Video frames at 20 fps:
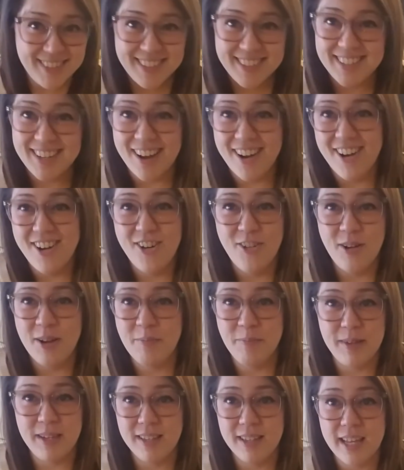go and
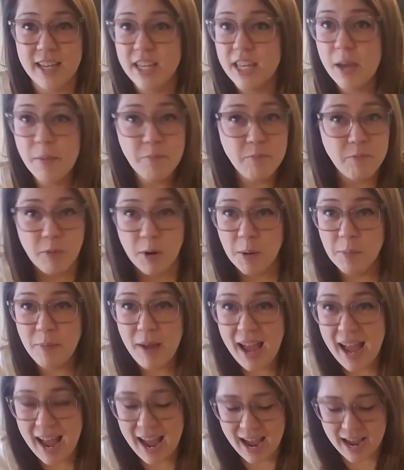be like, yep, we're
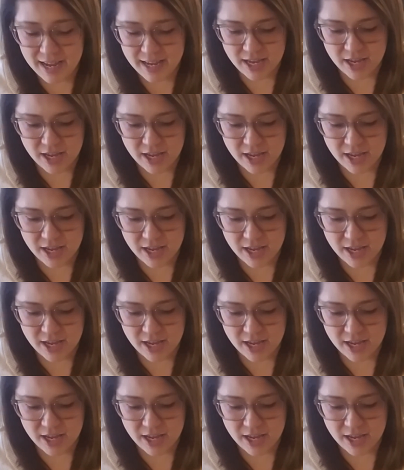back.